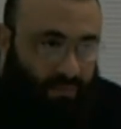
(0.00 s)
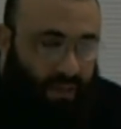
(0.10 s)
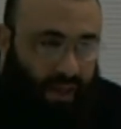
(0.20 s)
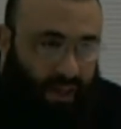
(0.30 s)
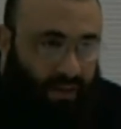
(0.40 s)

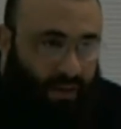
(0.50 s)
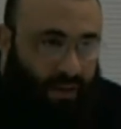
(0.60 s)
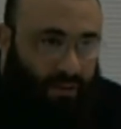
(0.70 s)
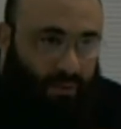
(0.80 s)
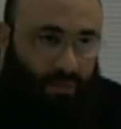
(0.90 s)
a
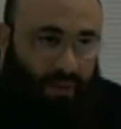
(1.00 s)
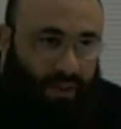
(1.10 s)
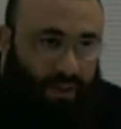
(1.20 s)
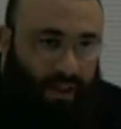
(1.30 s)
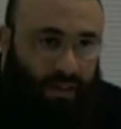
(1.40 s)
young
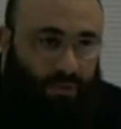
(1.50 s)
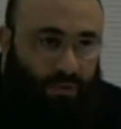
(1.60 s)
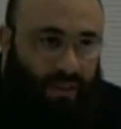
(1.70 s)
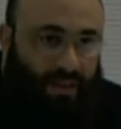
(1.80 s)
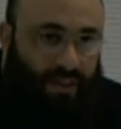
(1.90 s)
woman in her
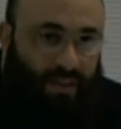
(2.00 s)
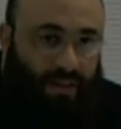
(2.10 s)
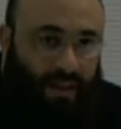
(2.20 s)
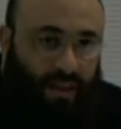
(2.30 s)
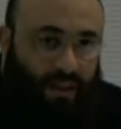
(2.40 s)
20s,